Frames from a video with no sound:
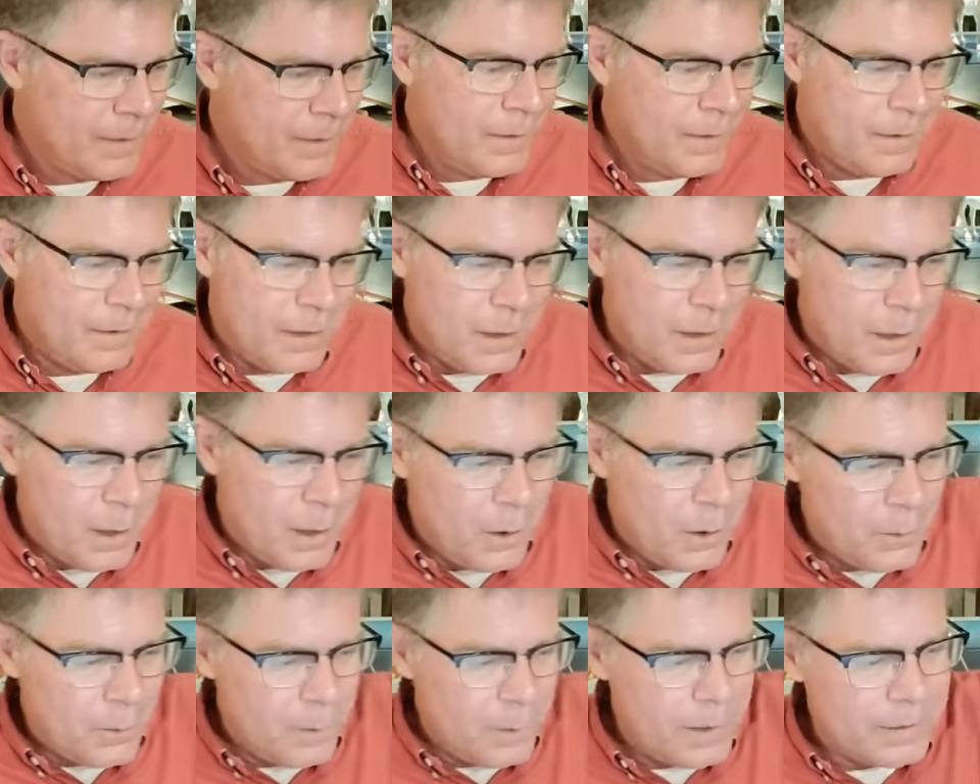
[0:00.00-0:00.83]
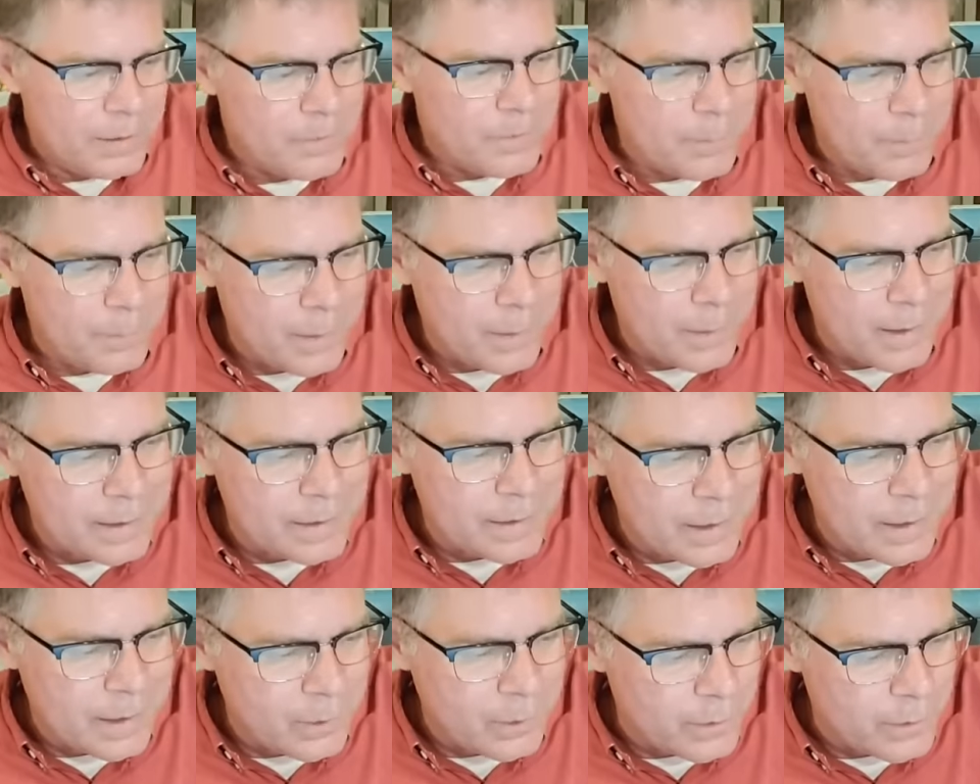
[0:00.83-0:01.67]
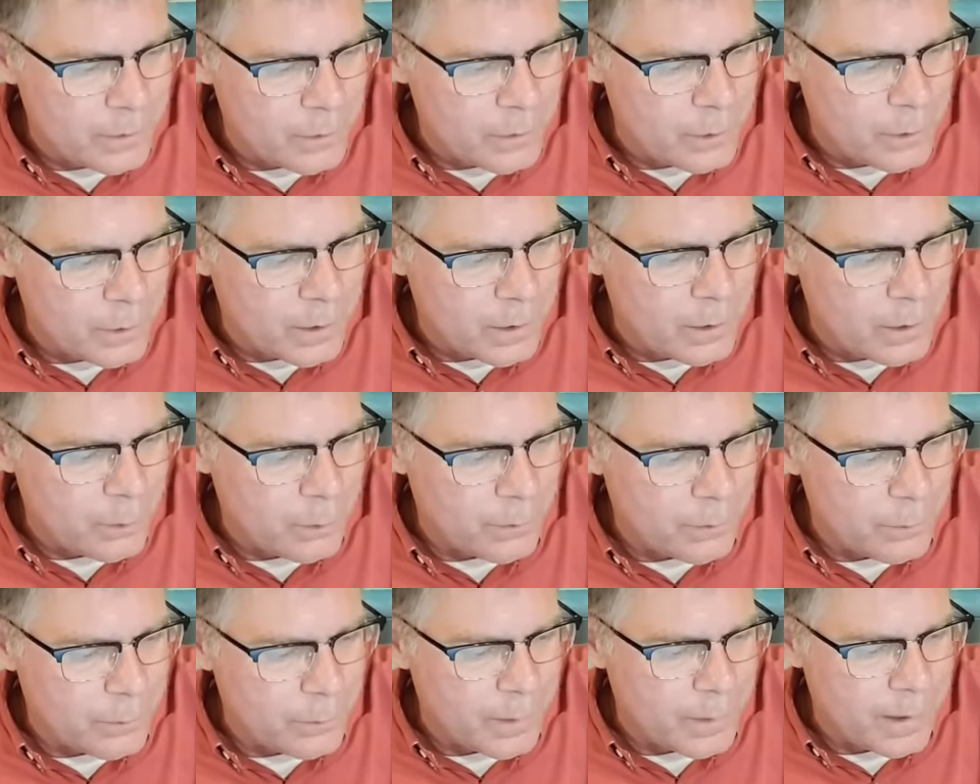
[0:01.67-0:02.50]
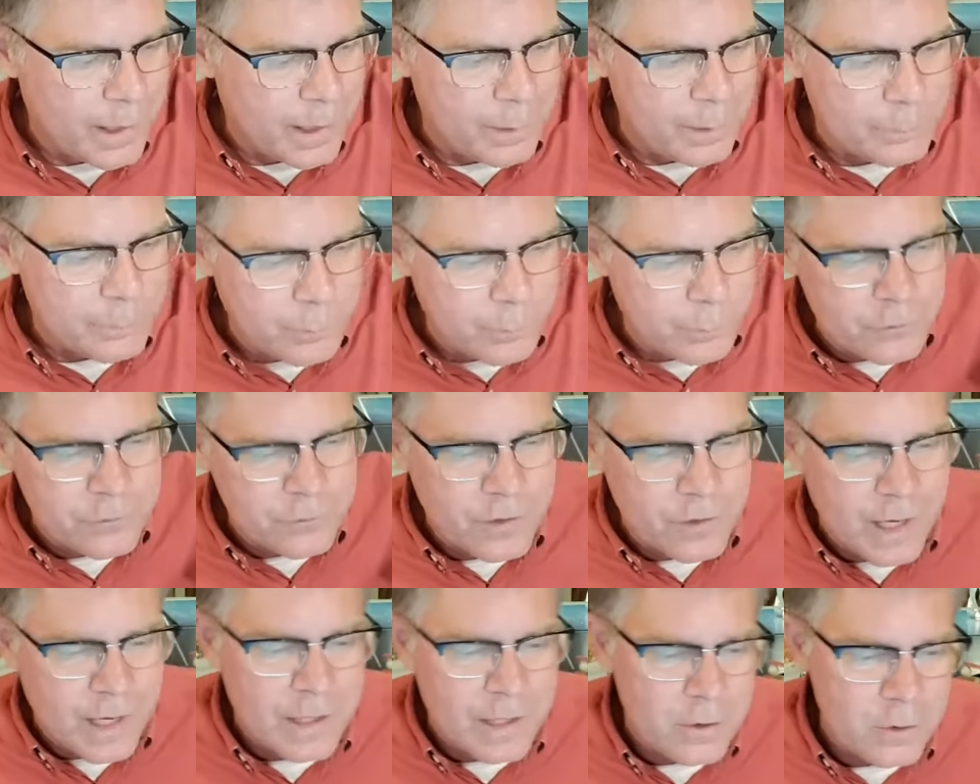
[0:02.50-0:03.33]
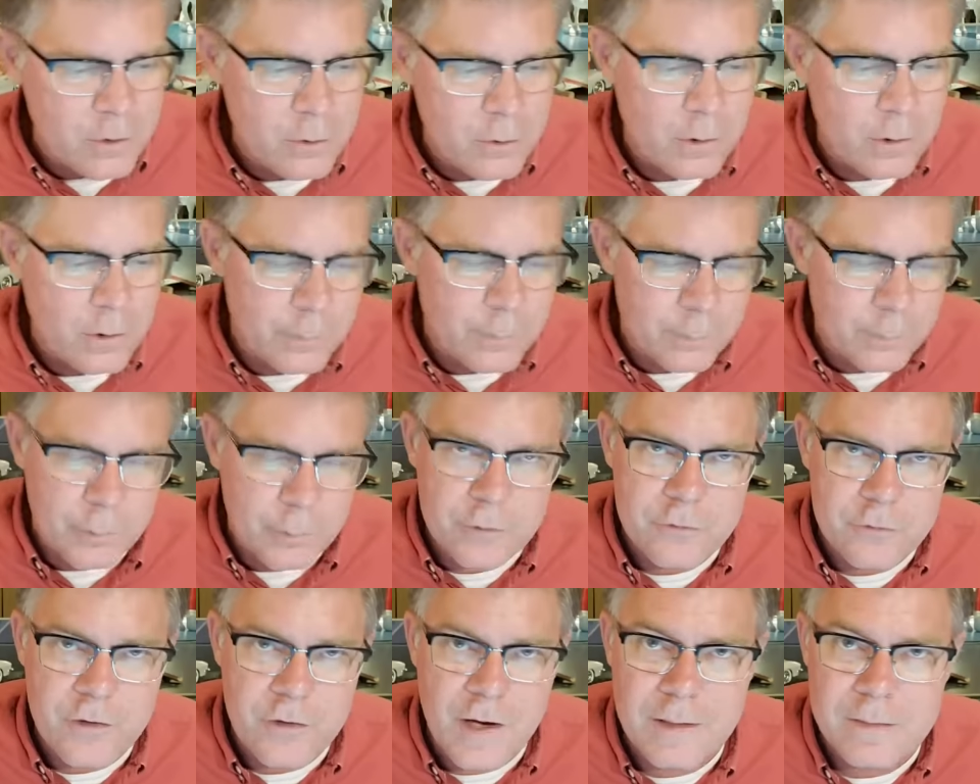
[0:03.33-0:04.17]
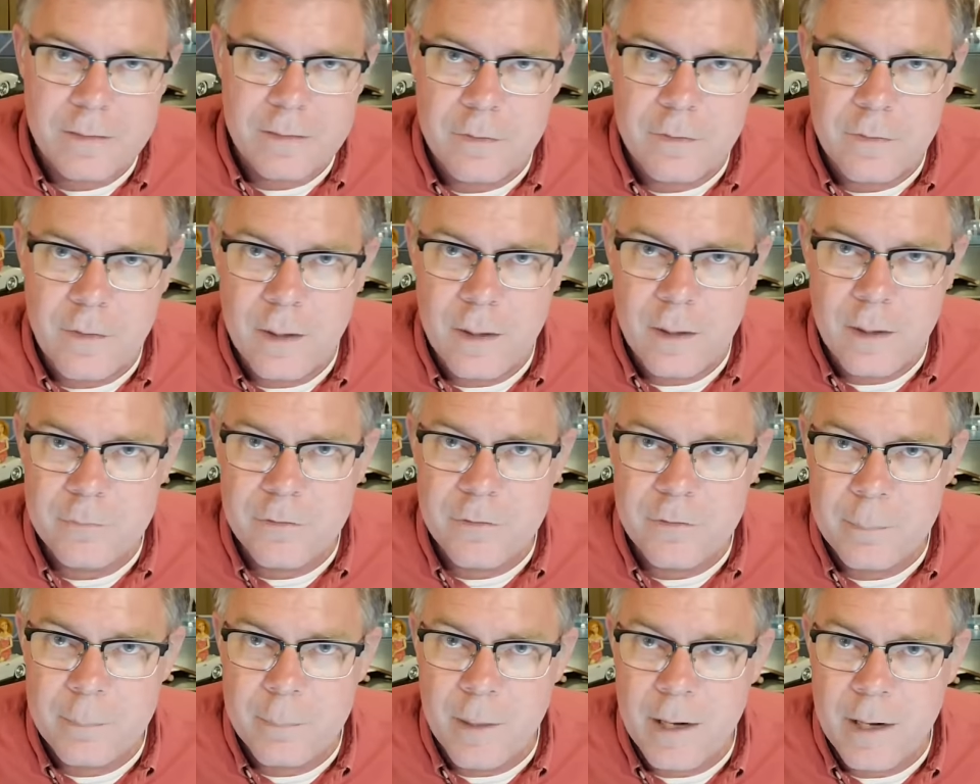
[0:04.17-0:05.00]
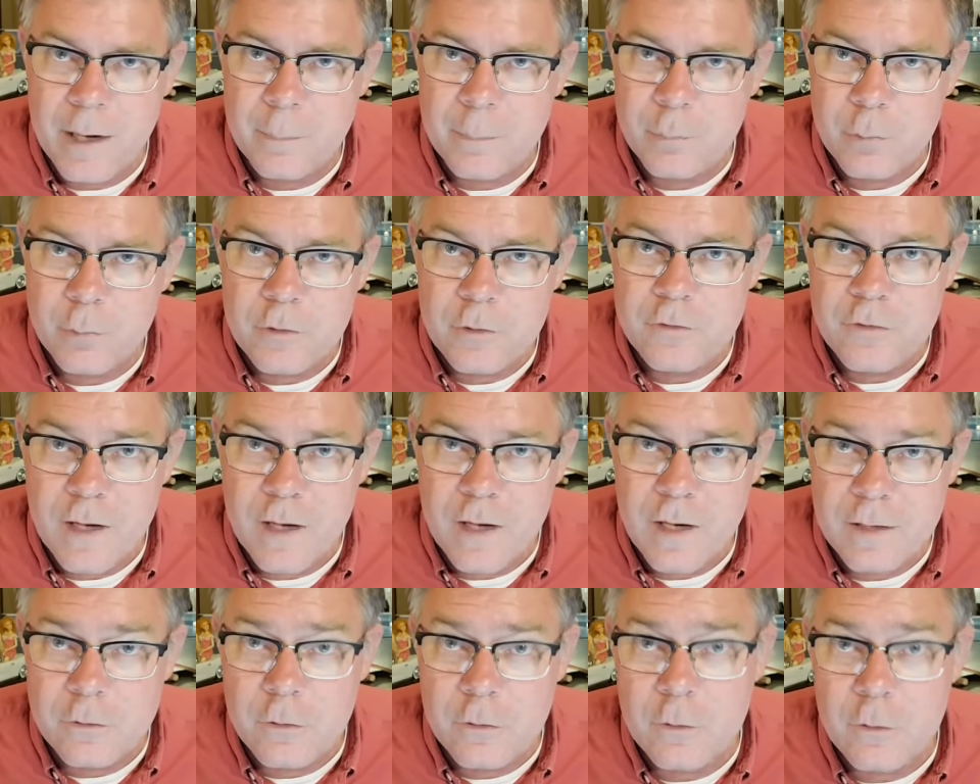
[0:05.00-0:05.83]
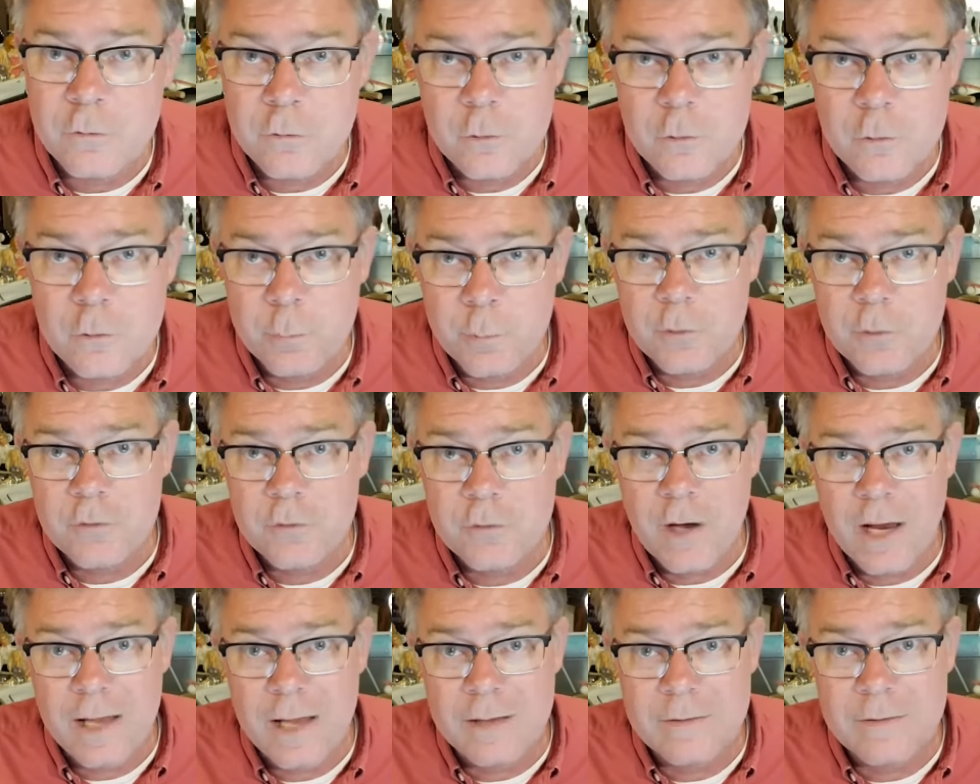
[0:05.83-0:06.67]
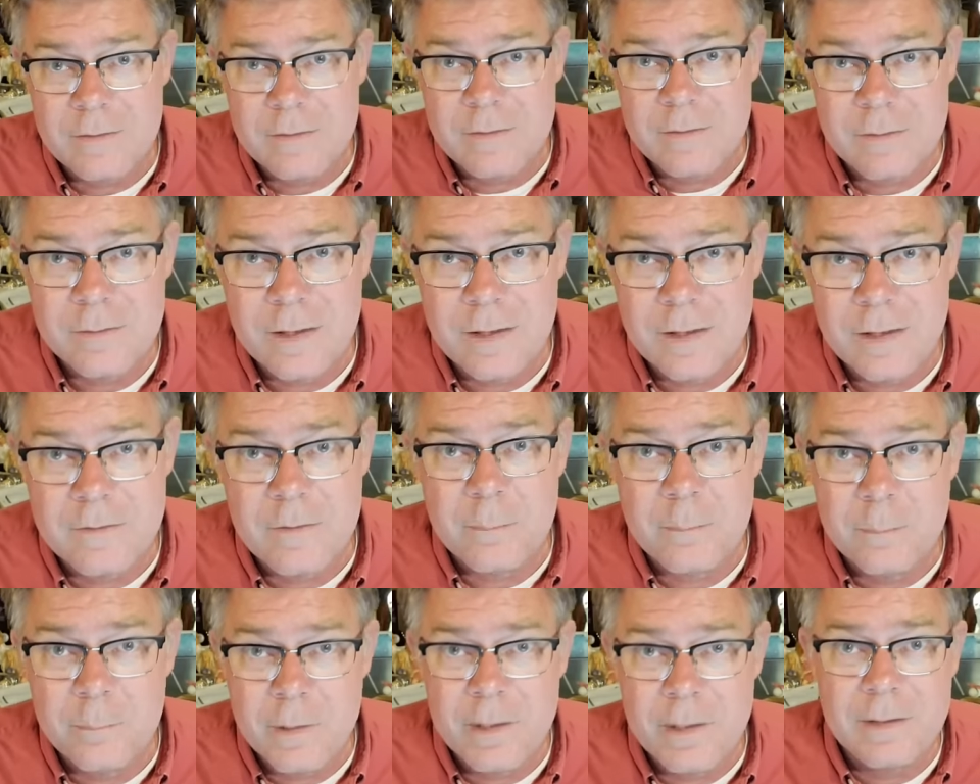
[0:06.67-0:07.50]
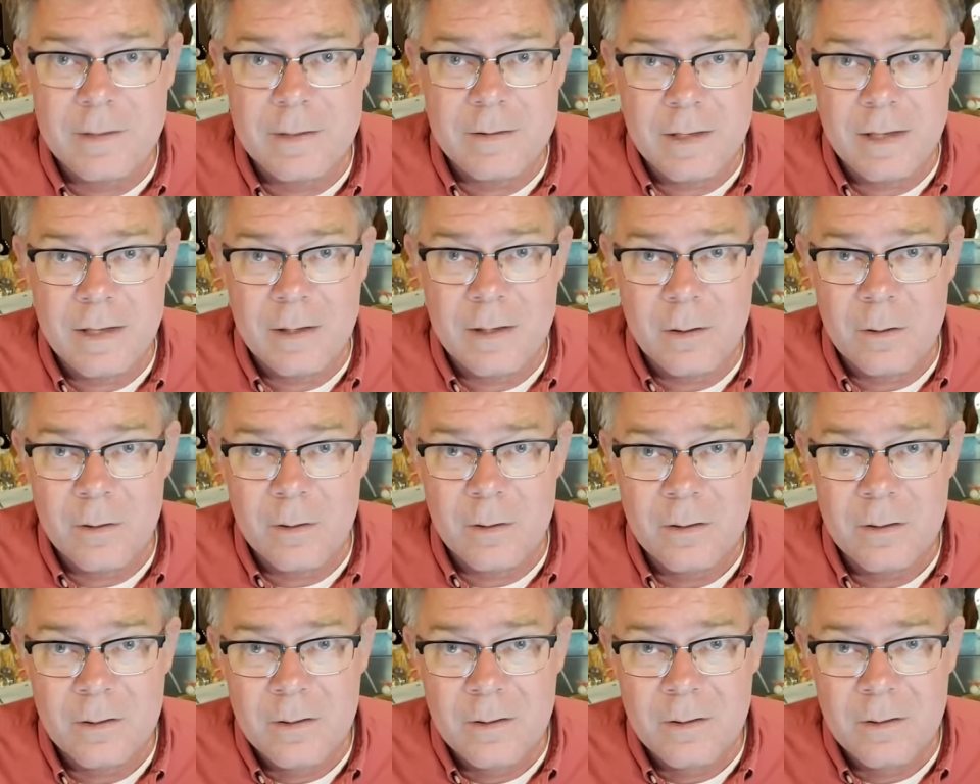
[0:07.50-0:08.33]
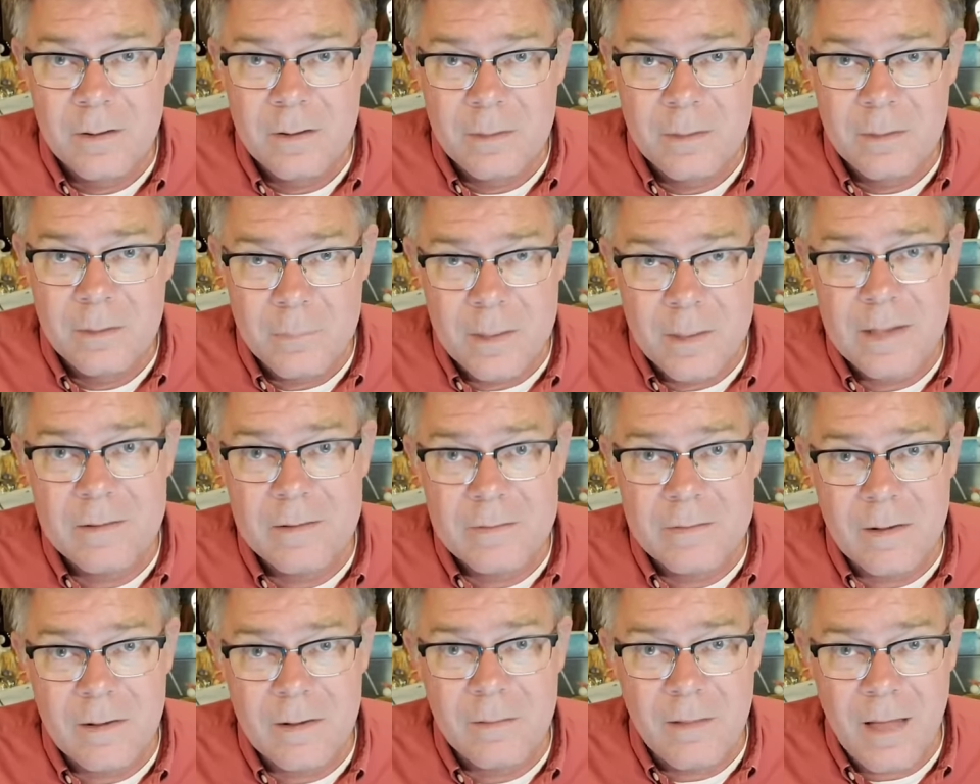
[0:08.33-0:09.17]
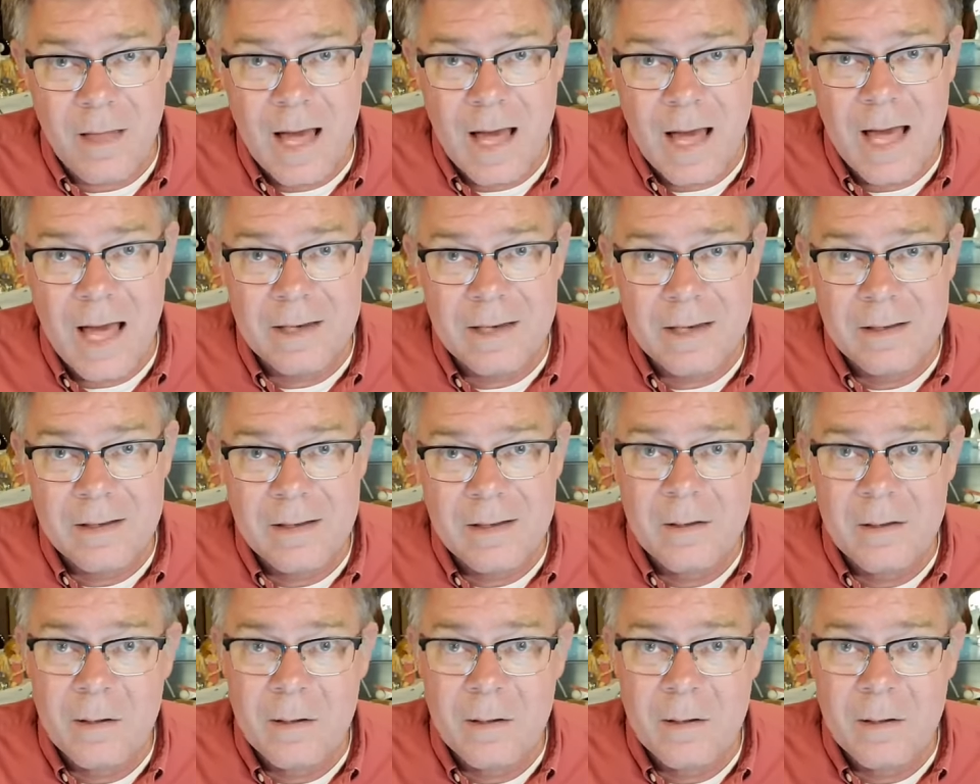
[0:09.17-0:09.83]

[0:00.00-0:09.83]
You know, it's a big deal that you're here with me. I appreciate you. I appreciate the thumbs up. I appreciate the super chats. That's a big deal. Means a lot.